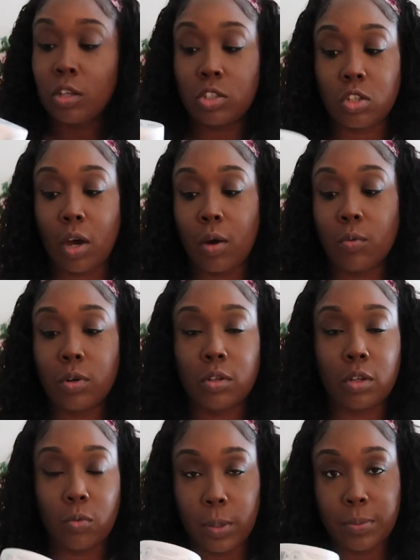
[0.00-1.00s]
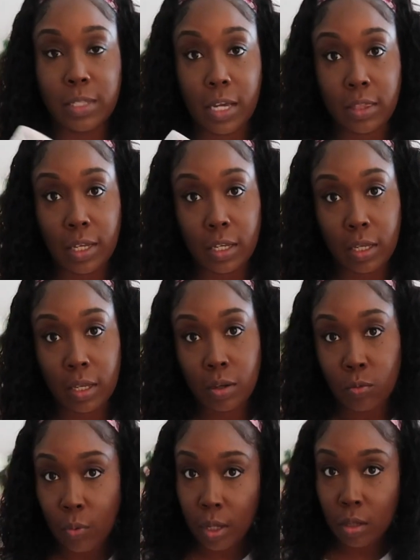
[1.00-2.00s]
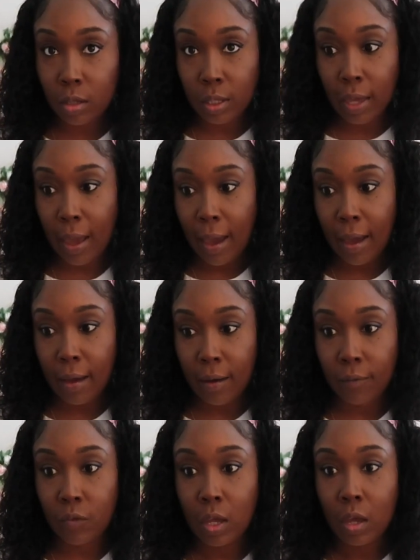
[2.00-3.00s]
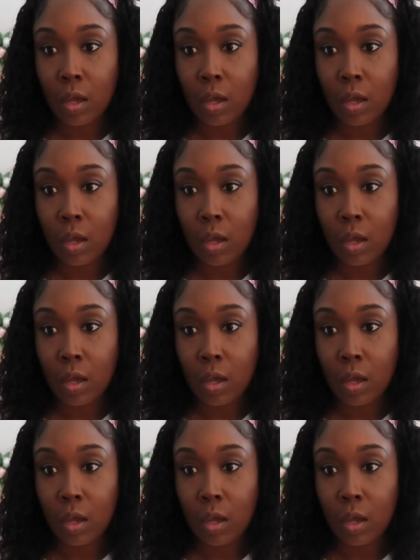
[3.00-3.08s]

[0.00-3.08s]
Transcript: So I went on their website. They regularly have